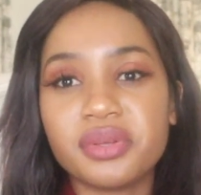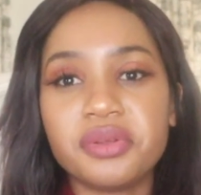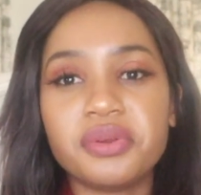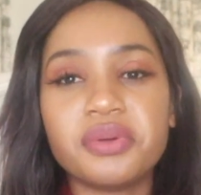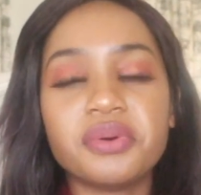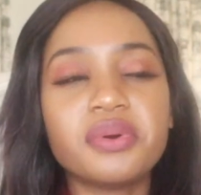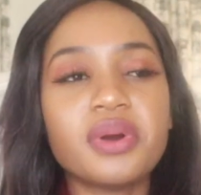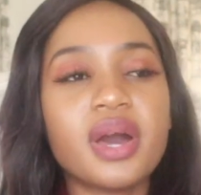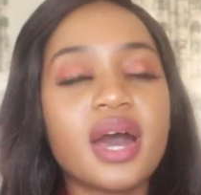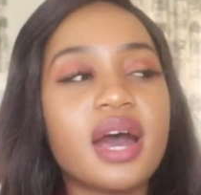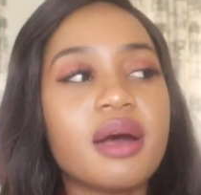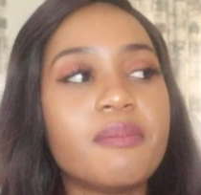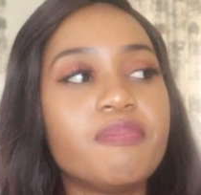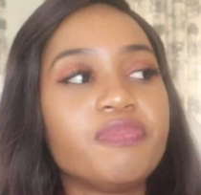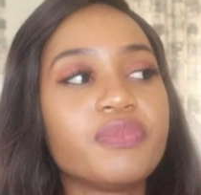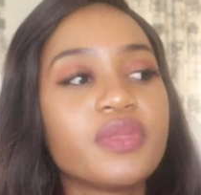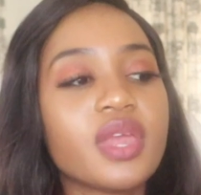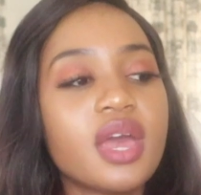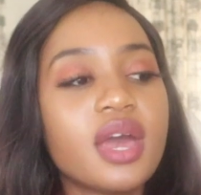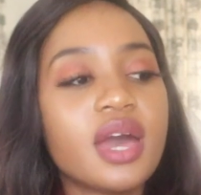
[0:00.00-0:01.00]
You know,
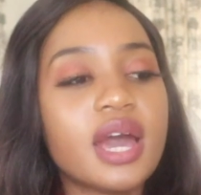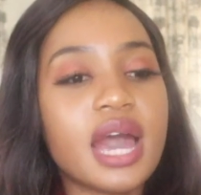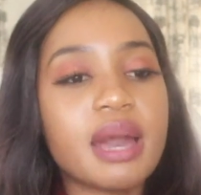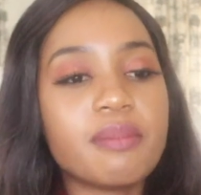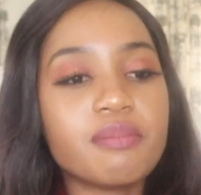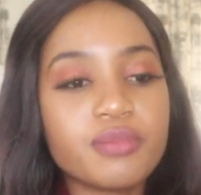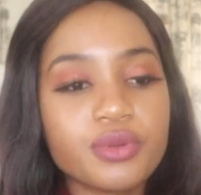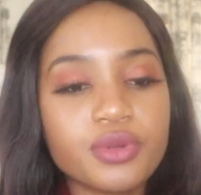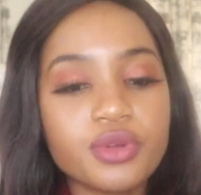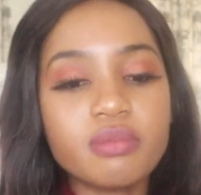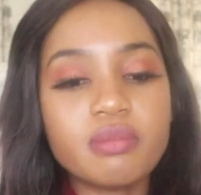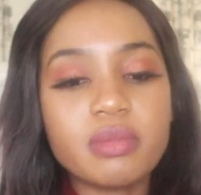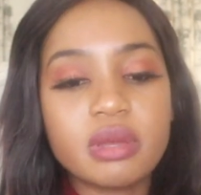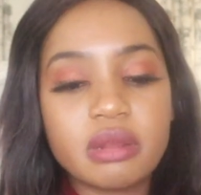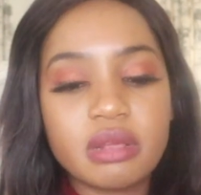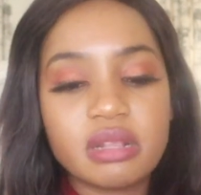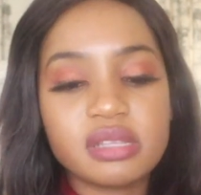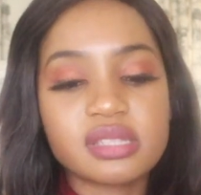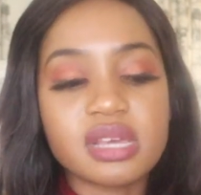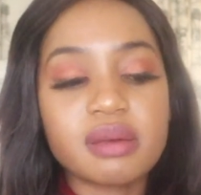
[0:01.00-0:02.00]
um, I'm
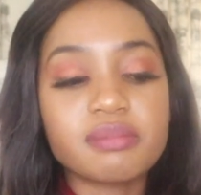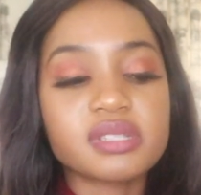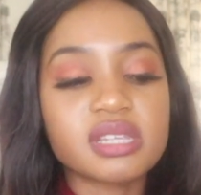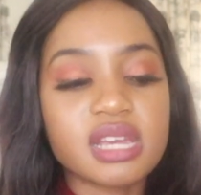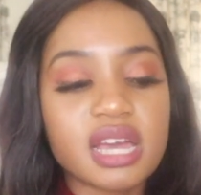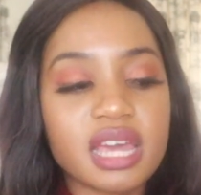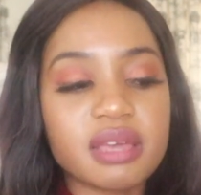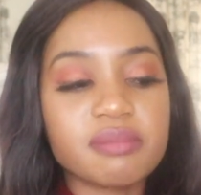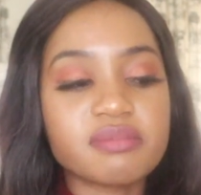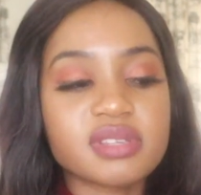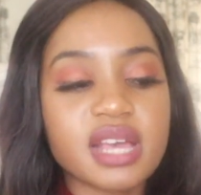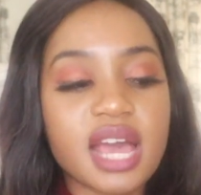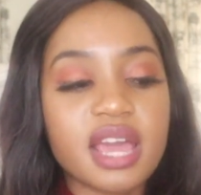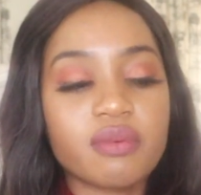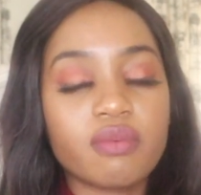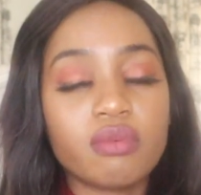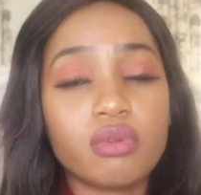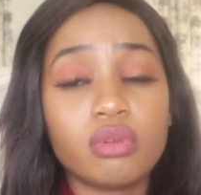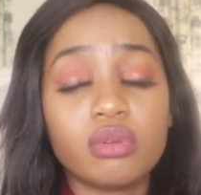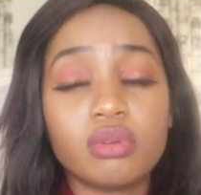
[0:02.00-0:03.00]
human, and sometimes
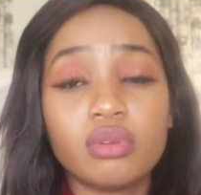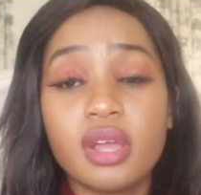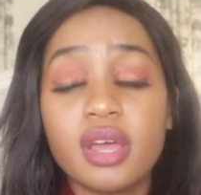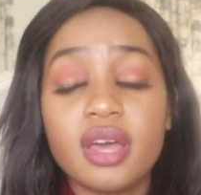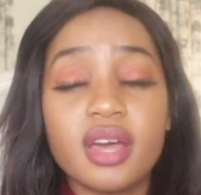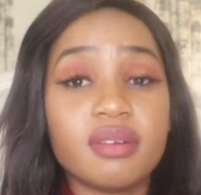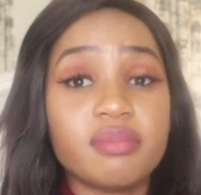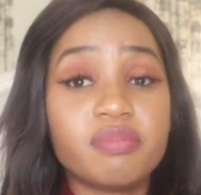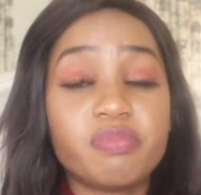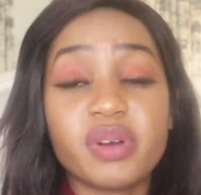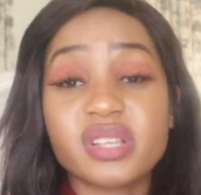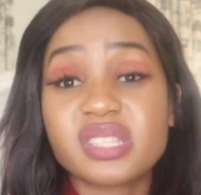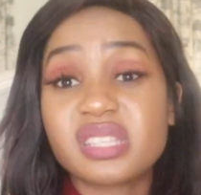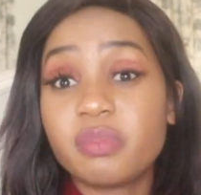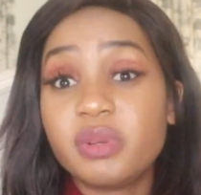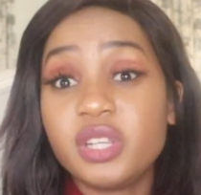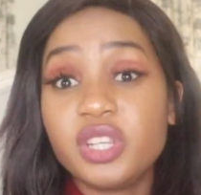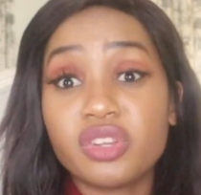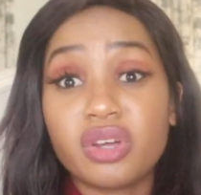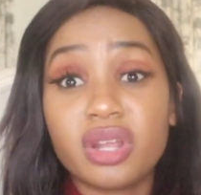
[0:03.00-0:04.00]
I will
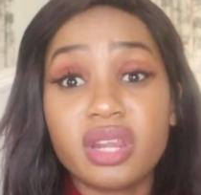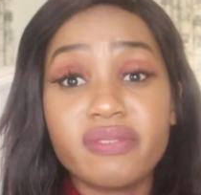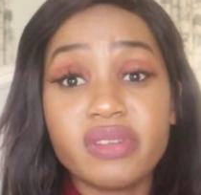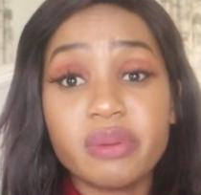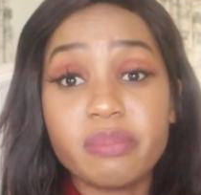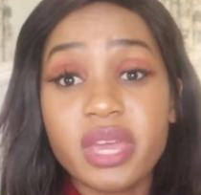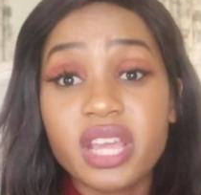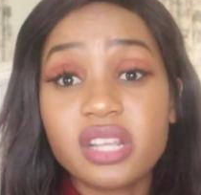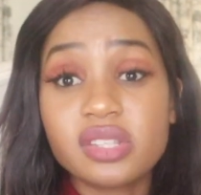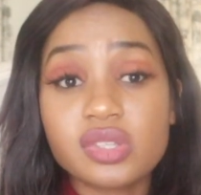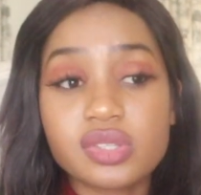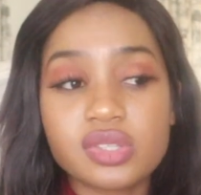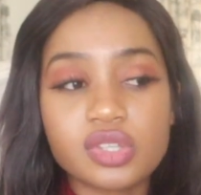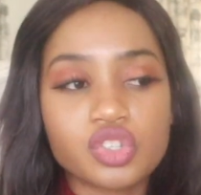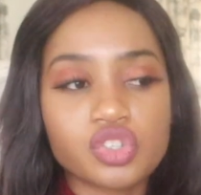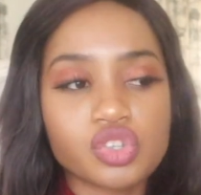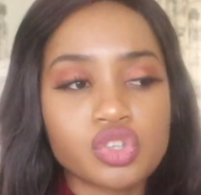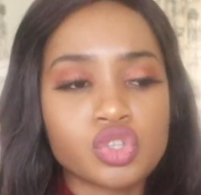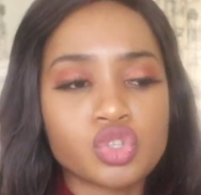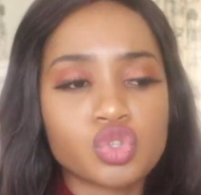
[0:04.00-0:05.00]
possibly not even make
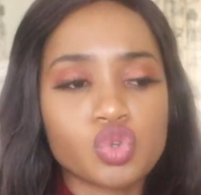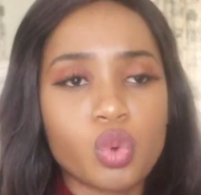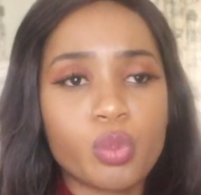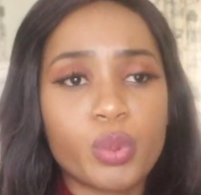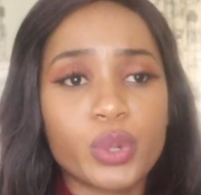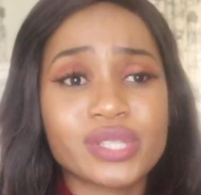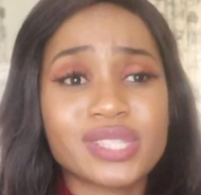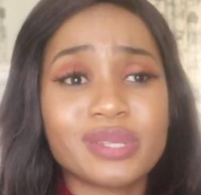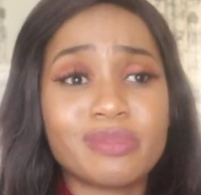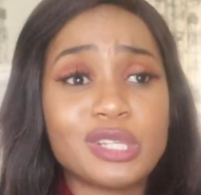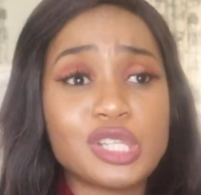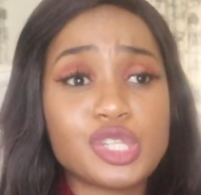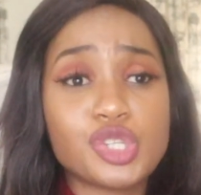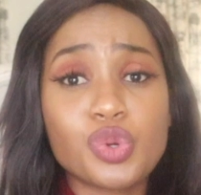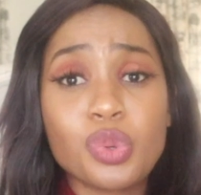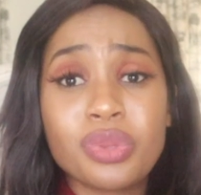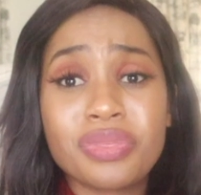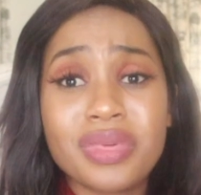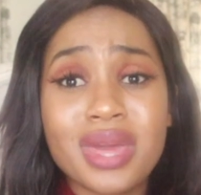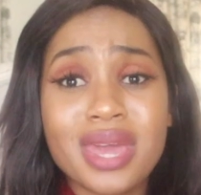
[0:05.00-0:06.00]
decisions or possibly
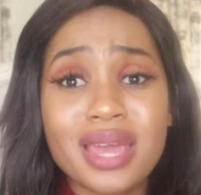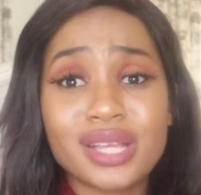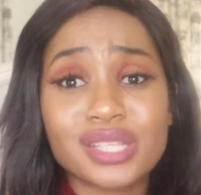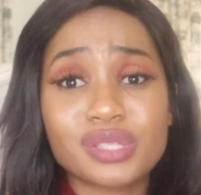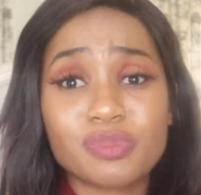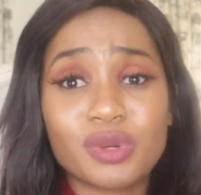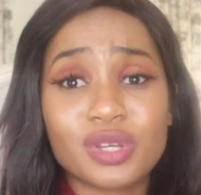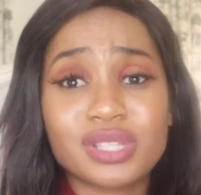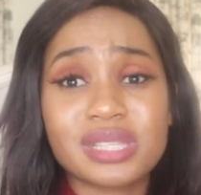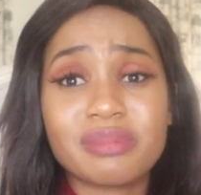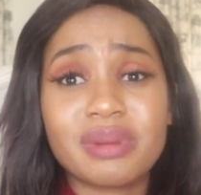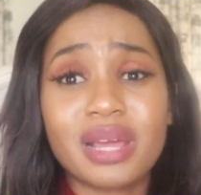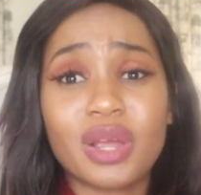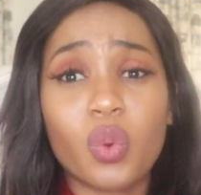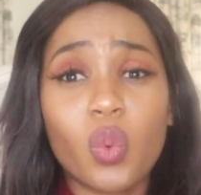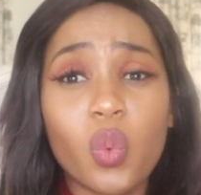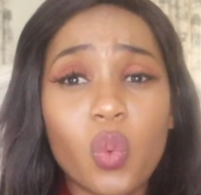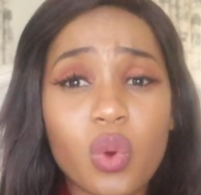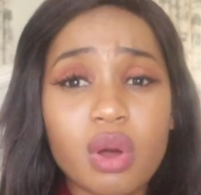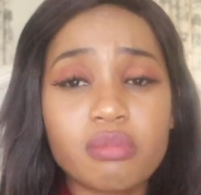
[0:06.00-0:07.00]
do things because I'm
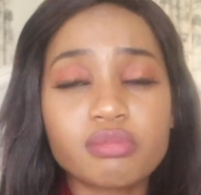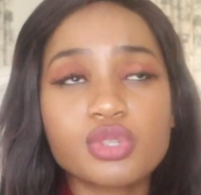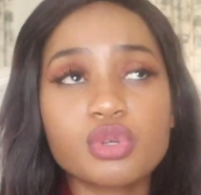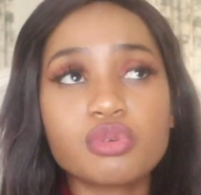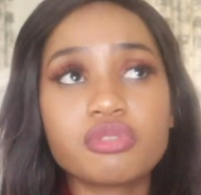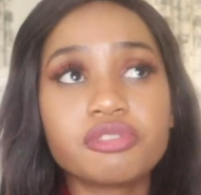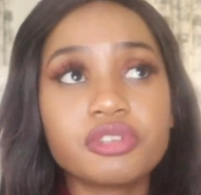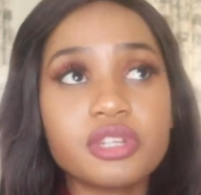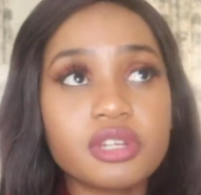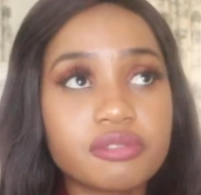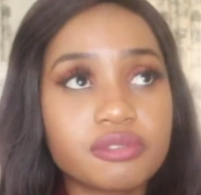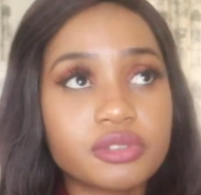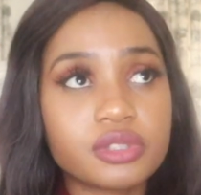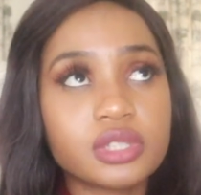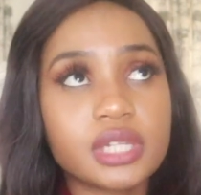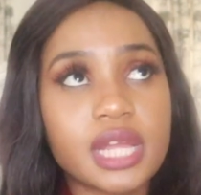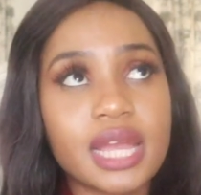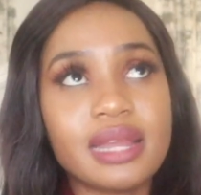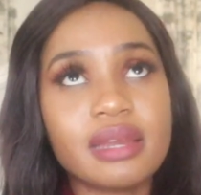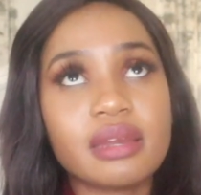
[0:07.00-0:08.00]
like, oh, I'm so
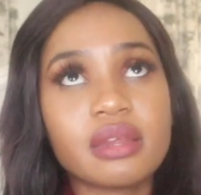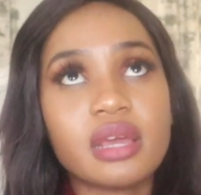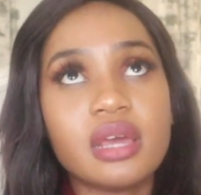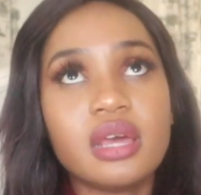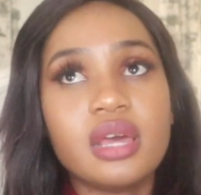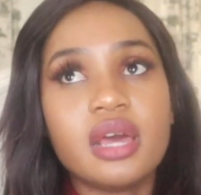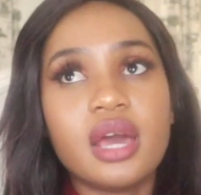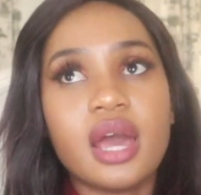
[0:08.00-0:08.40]
fearful and.